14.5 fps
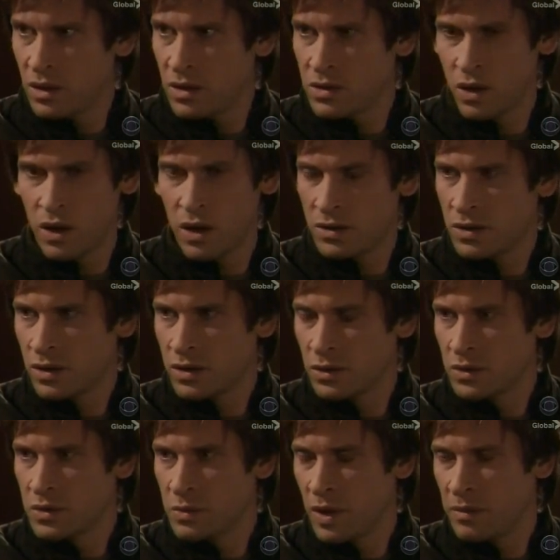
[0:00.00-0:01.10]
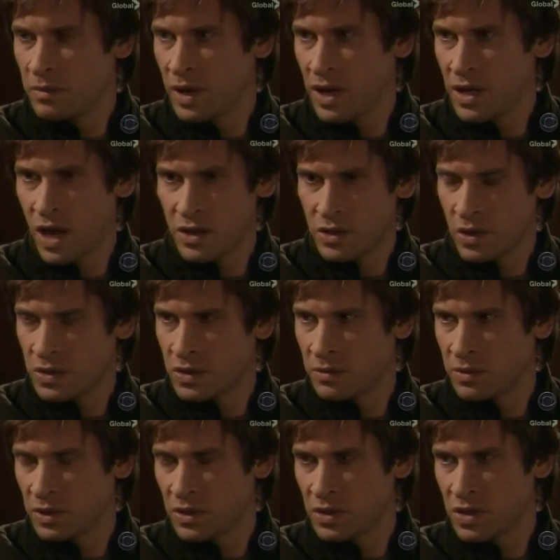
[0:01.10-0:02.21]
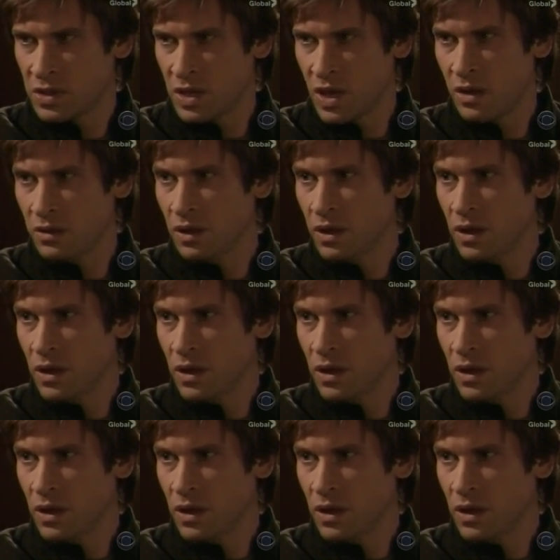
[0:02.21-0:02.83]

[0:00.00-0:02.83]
It's hard, it's hard to explain, but I, I saw something just now.